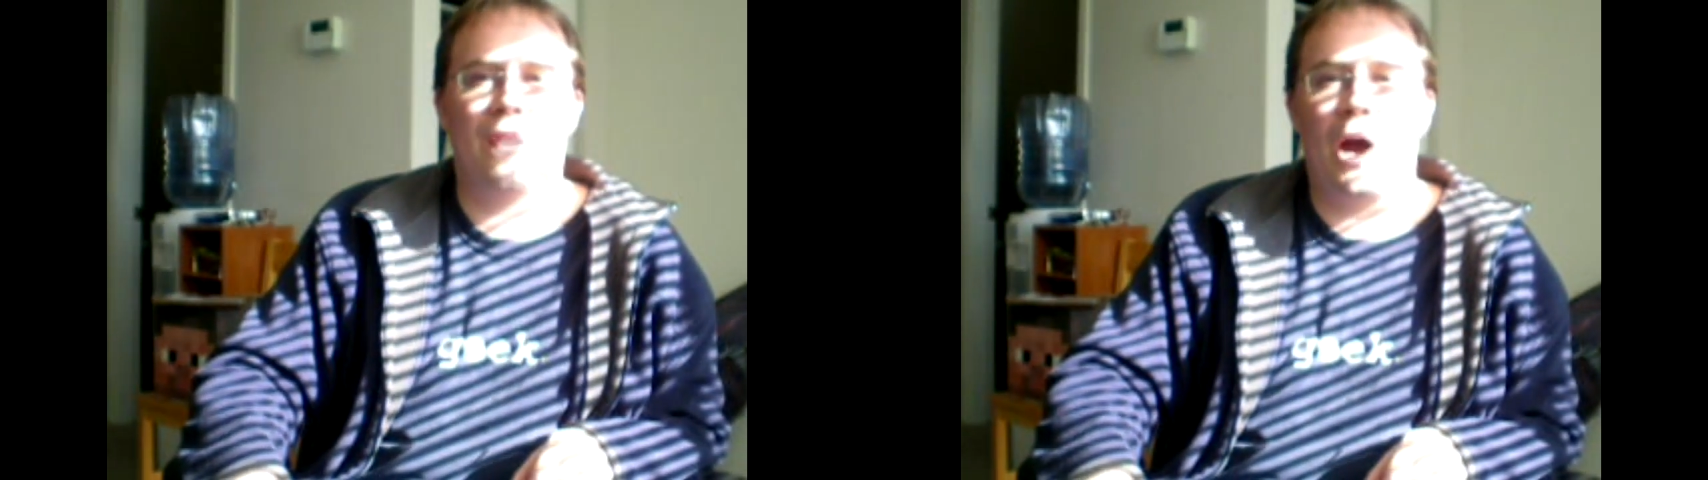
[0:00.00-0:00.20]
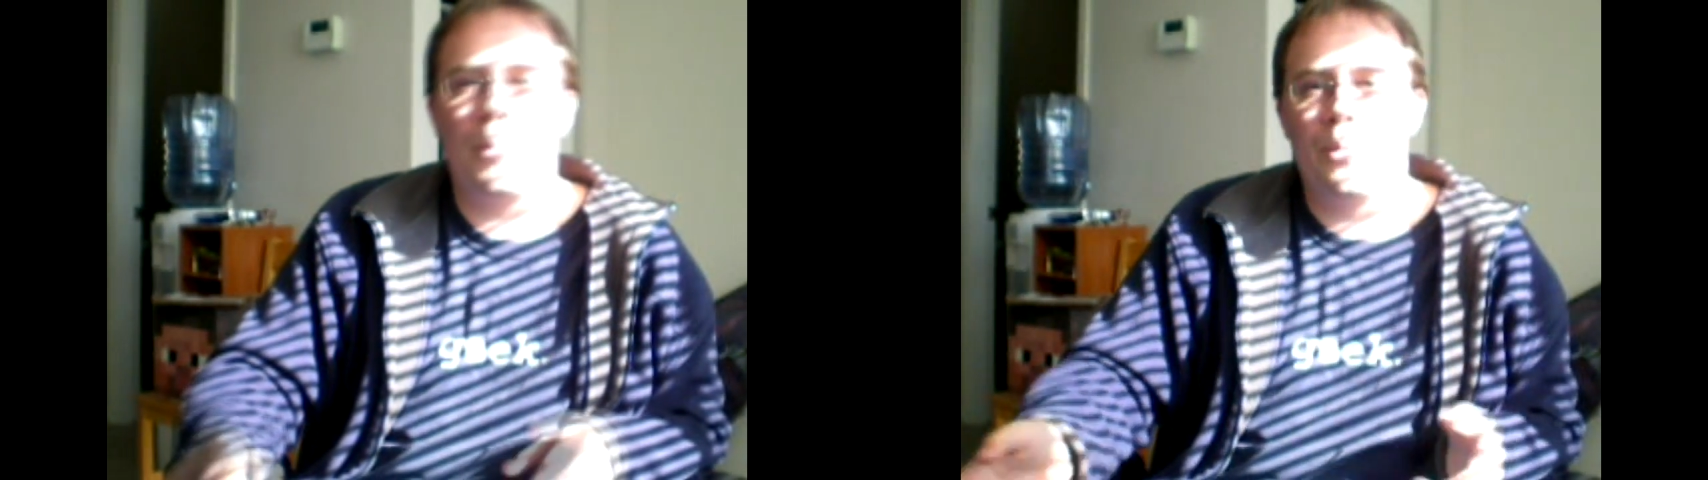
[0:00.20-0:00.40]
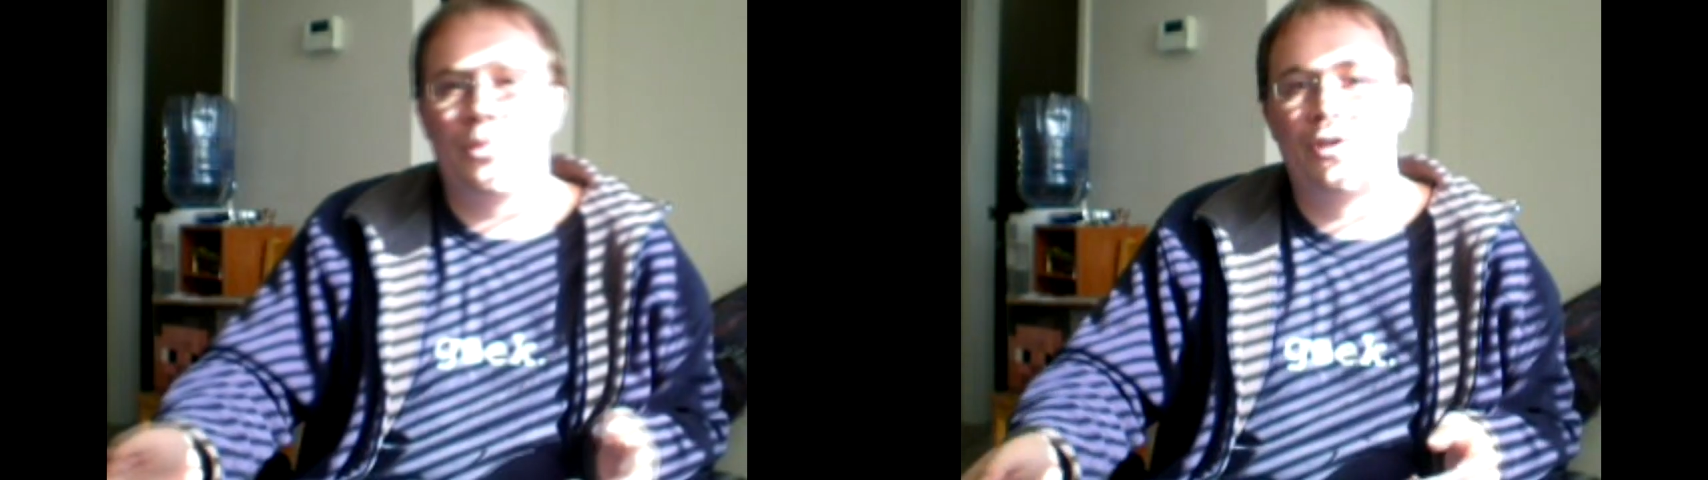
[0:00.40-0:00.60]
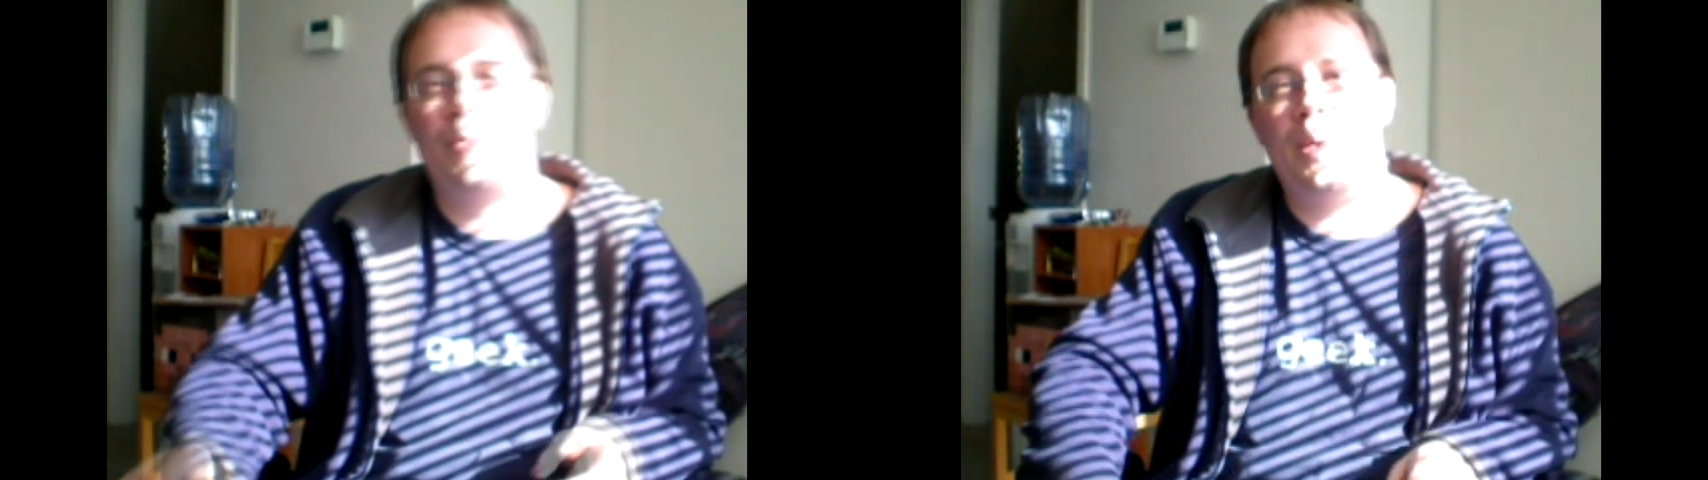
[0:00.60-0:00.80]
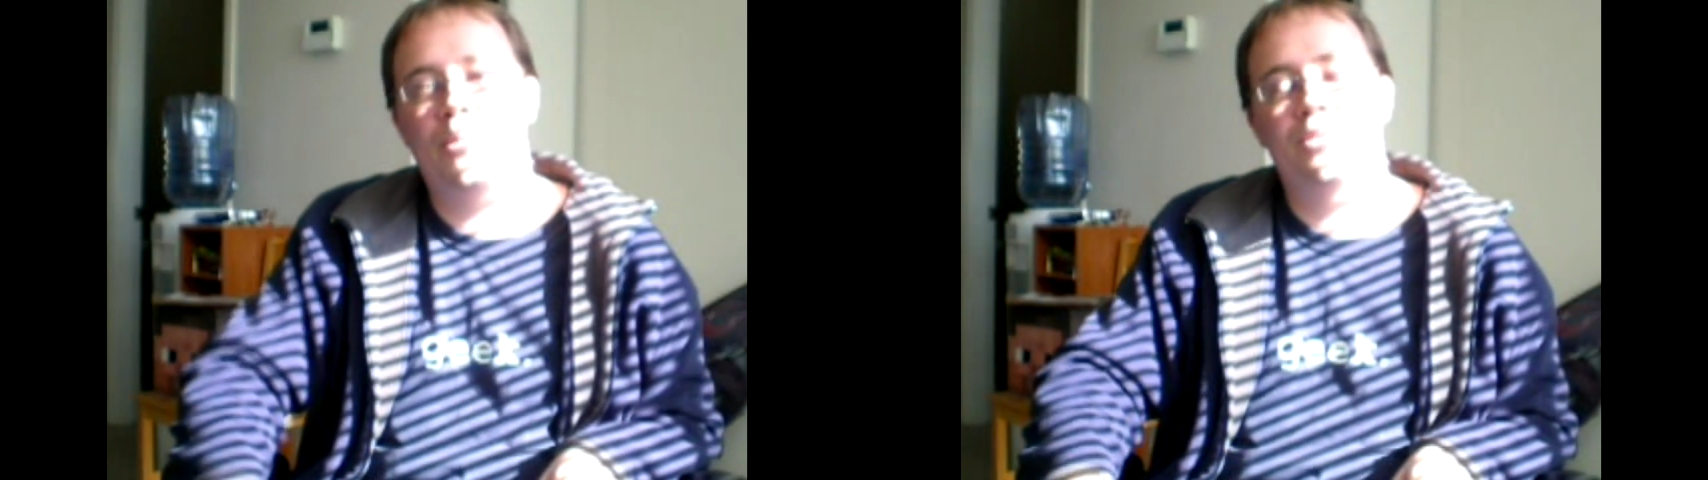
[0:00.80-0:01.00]
help improve
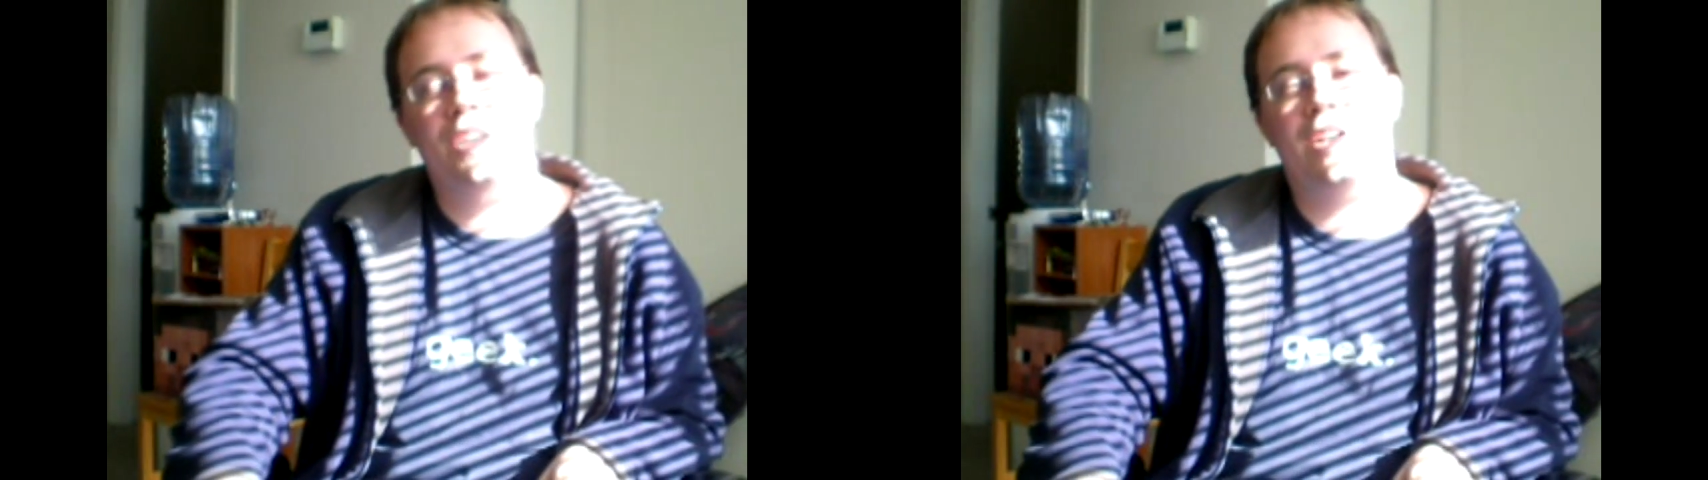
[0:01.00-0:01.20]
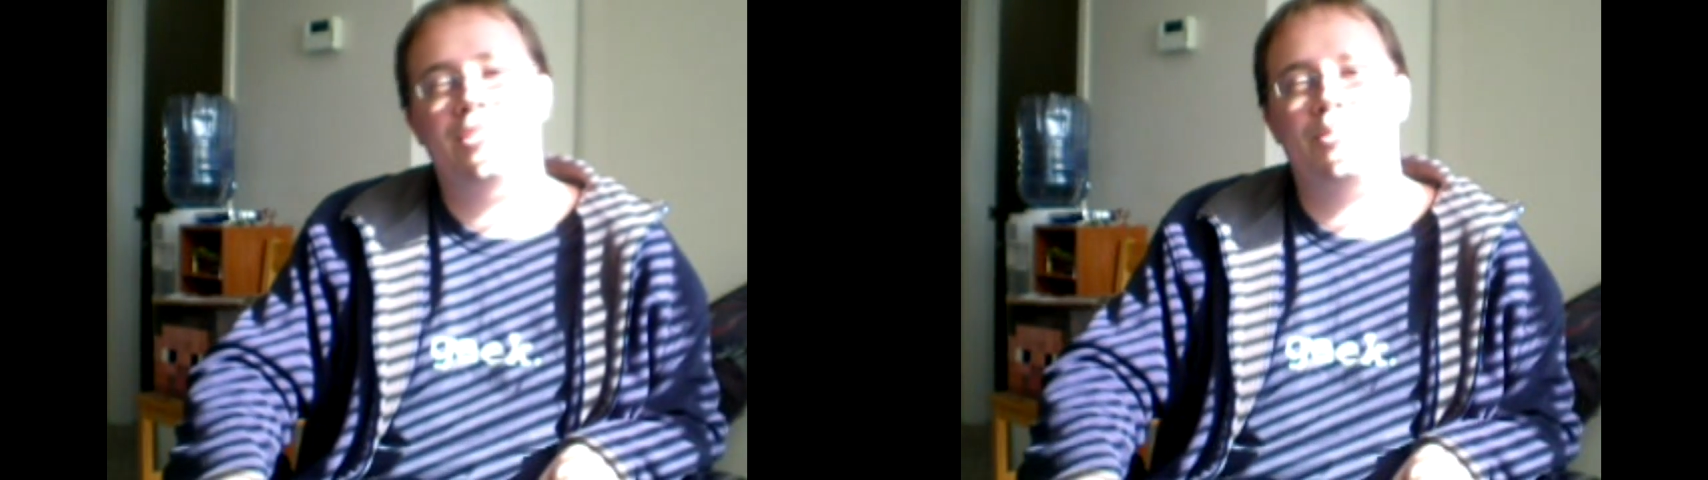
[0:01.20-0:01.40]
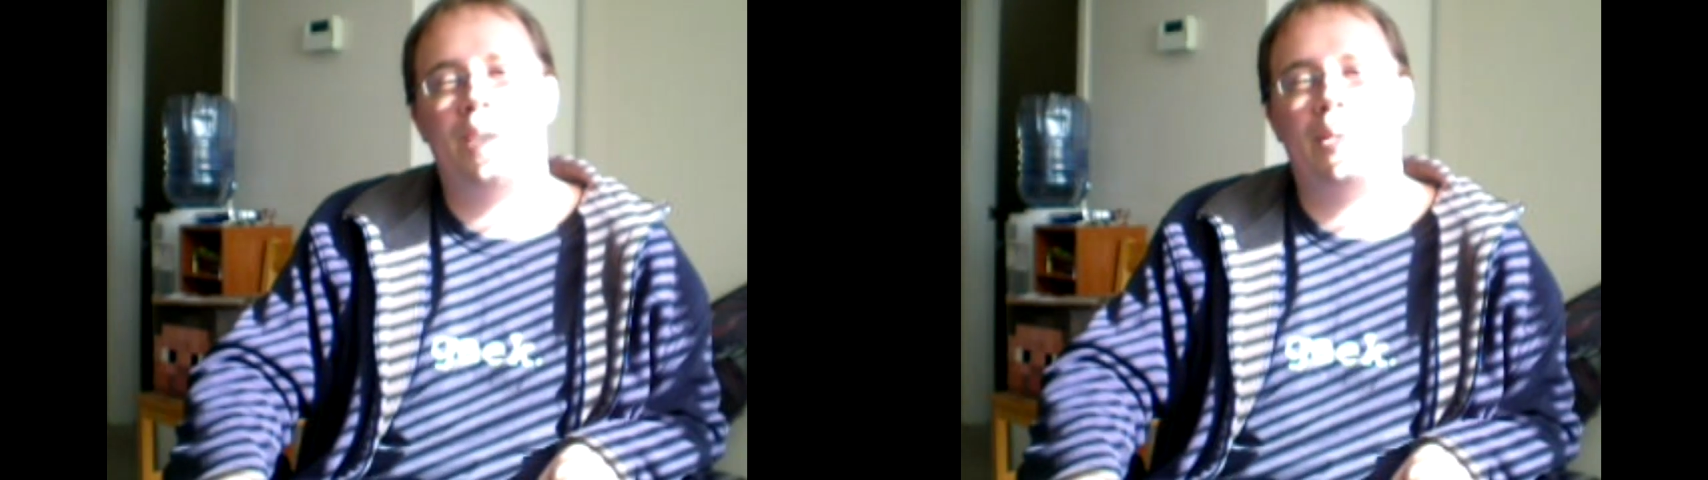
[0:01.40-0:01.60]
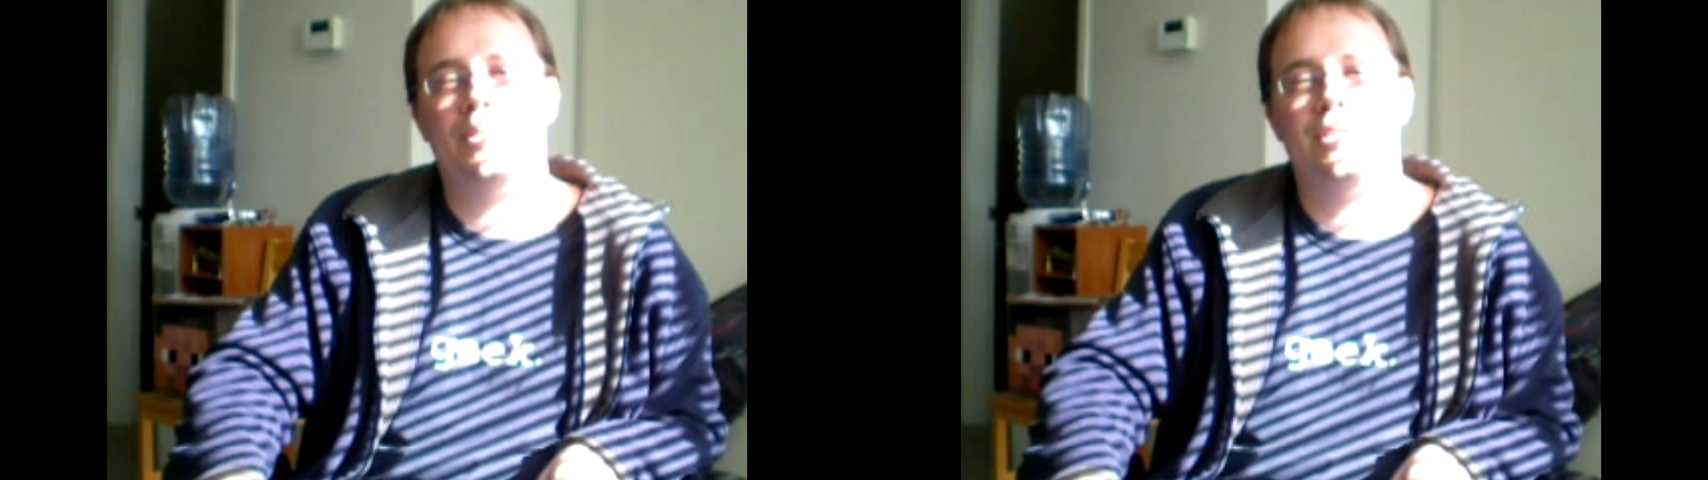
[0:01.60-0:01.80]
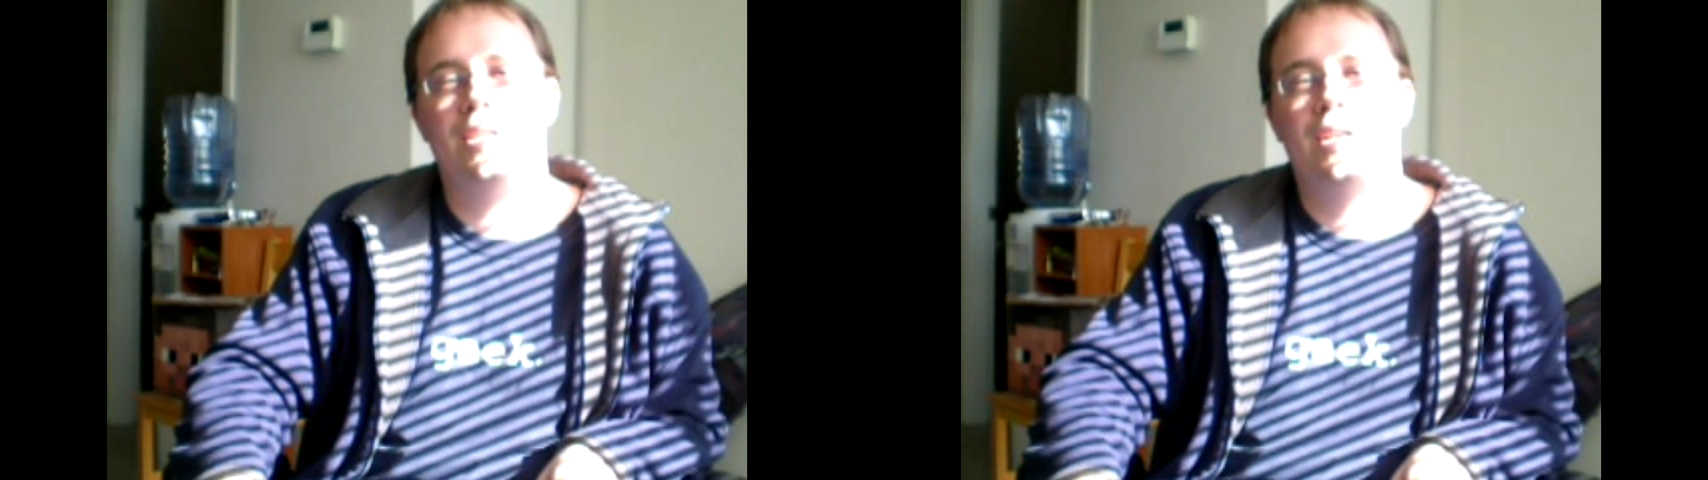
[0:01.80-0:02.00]
people's custom maps,